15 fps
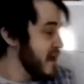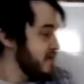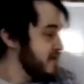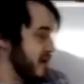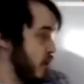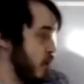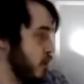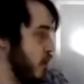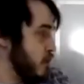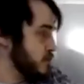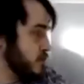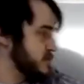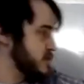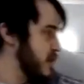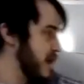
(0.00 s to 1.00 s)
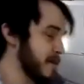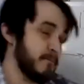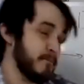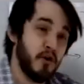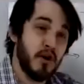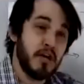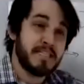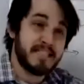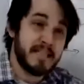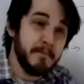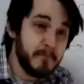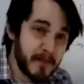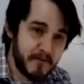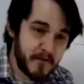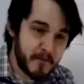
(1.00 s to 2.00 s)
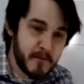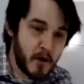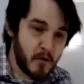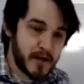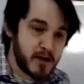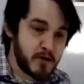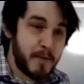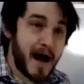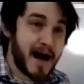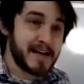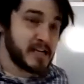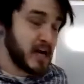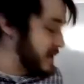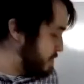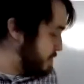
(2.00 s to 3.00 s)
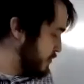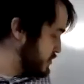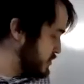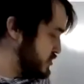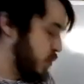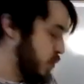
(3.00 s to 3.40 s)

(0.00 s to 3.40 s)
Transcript: They are also able, simply from knowing you buy diapers